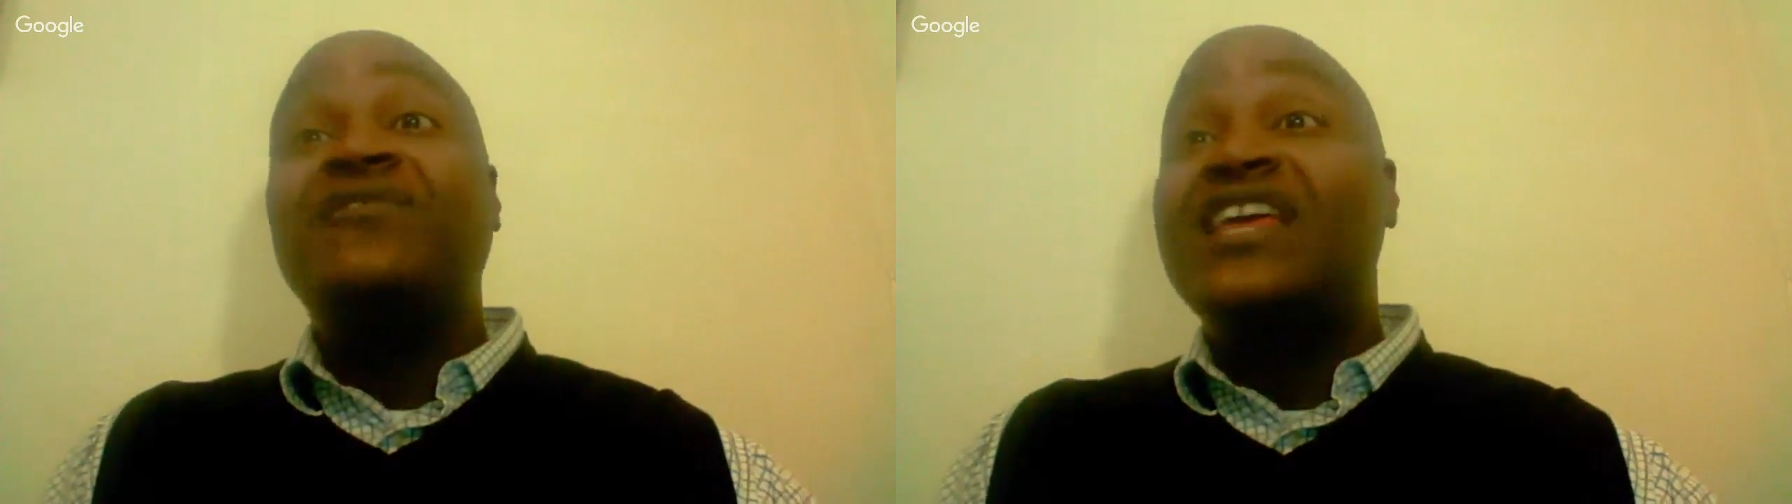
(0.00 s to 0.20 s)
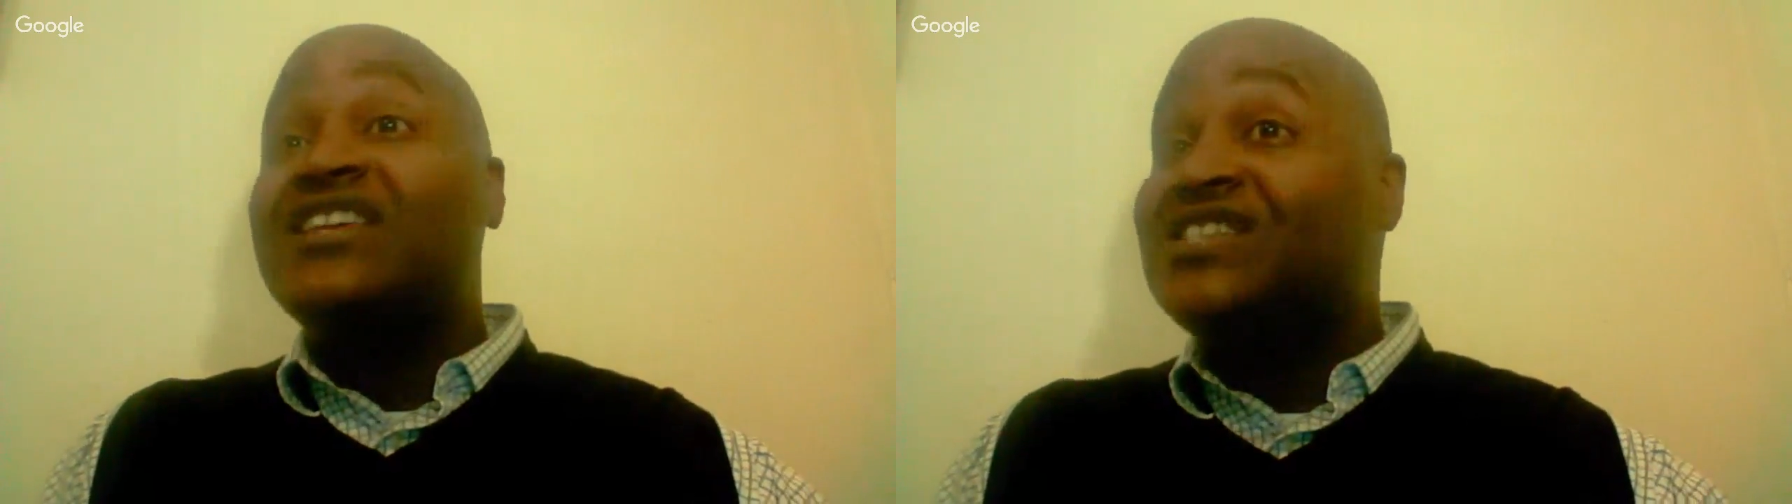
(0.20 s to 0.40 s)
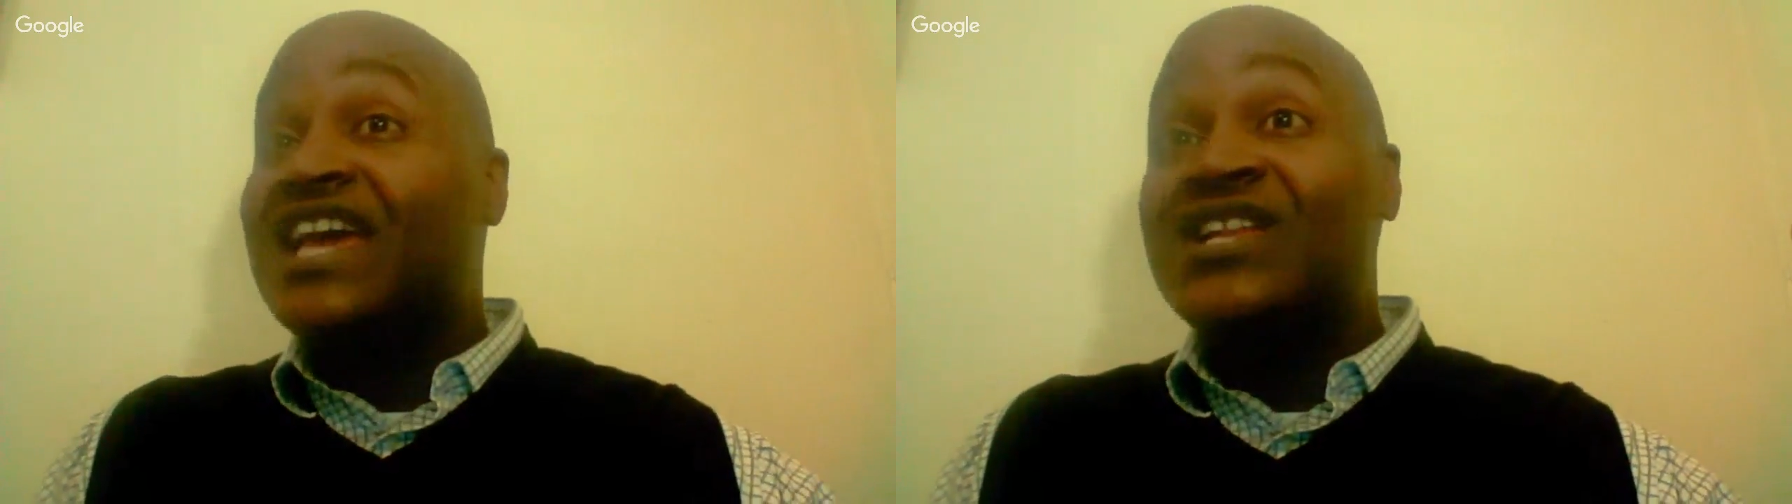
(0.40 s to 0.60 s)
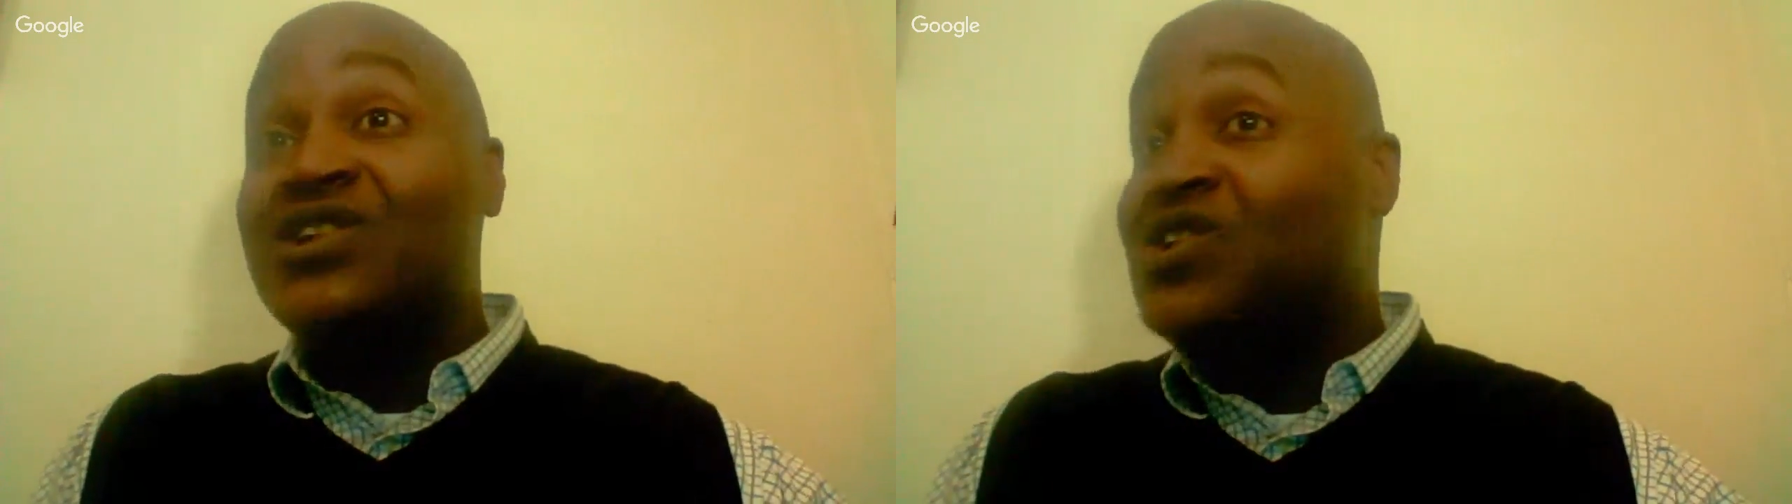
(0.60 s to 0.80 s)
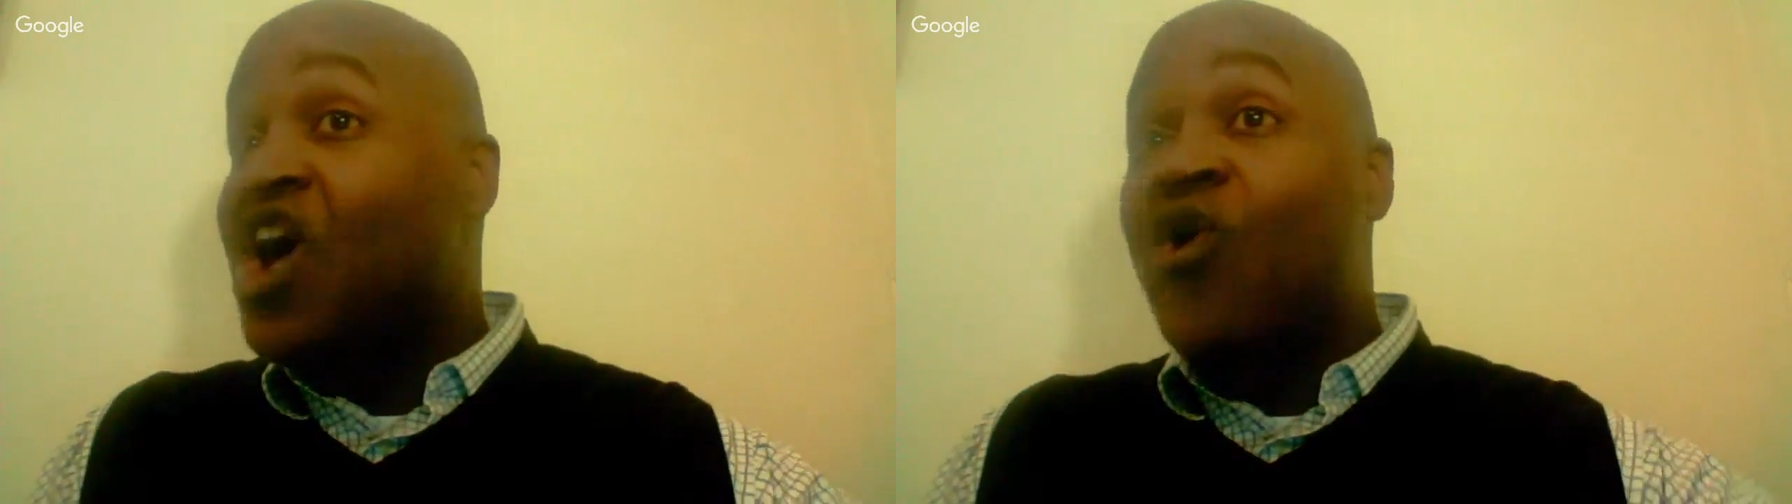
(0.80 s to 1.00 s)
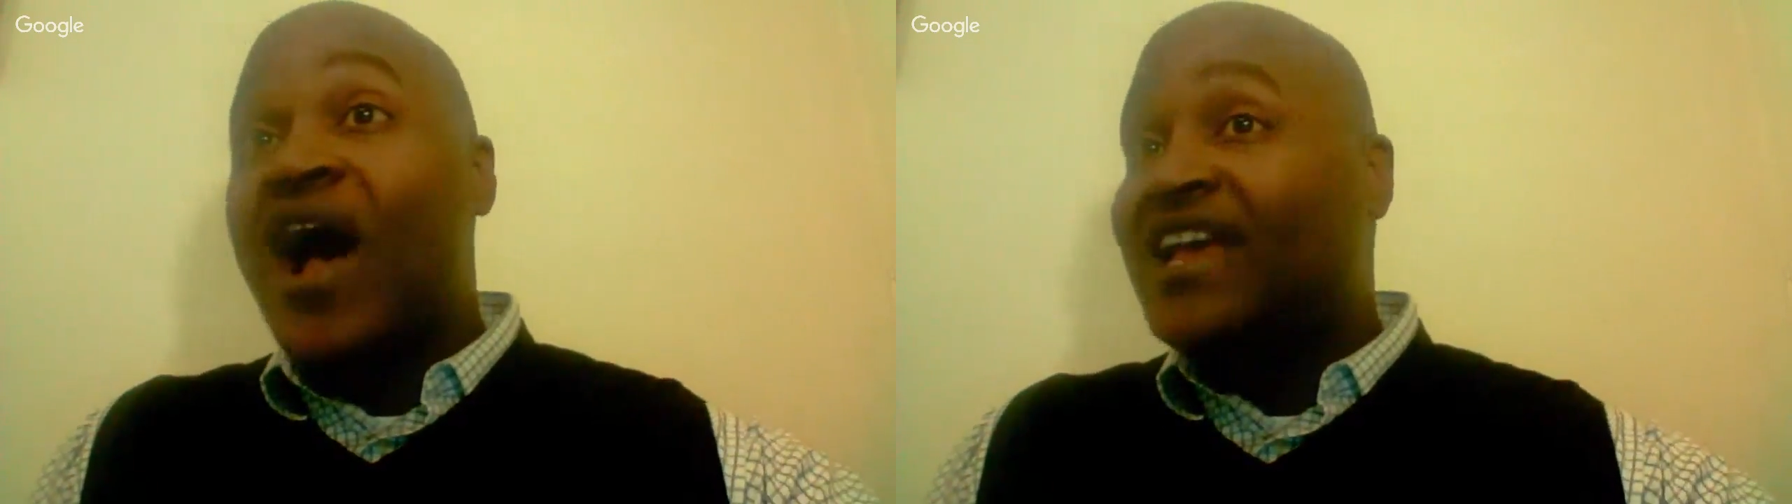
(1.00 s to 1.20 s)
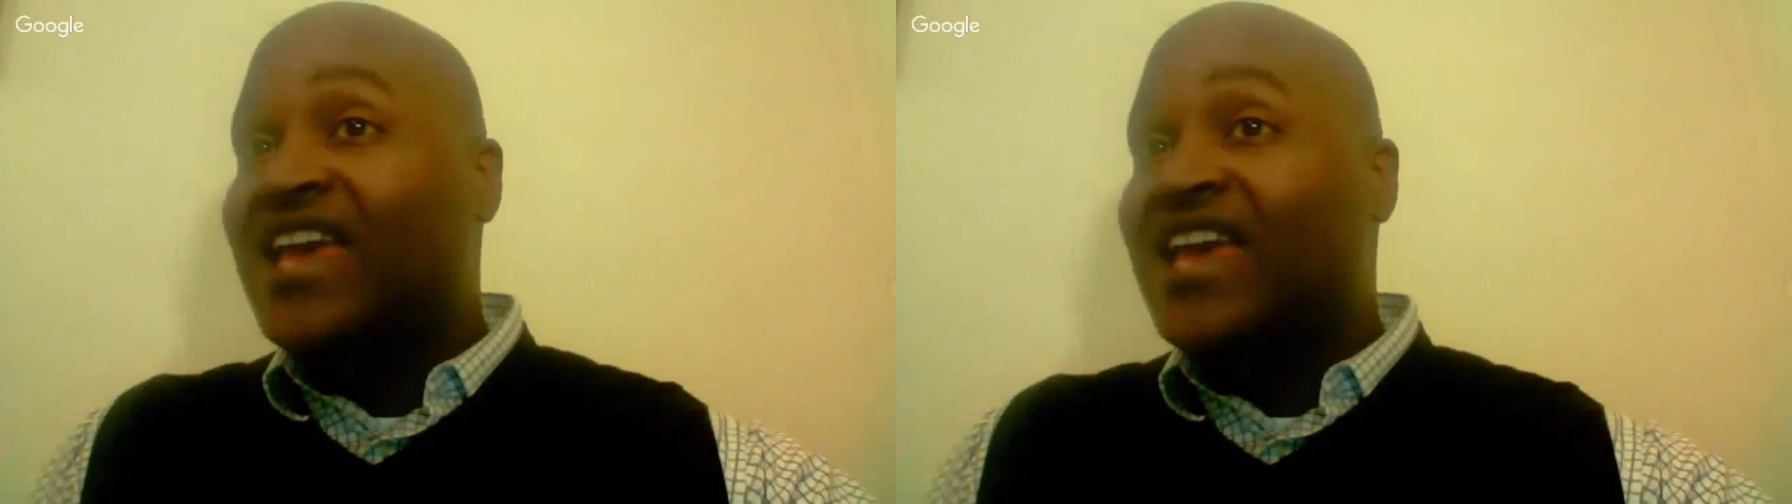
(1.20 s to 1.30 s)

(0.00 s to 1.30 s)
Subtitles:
gotta have to say, no,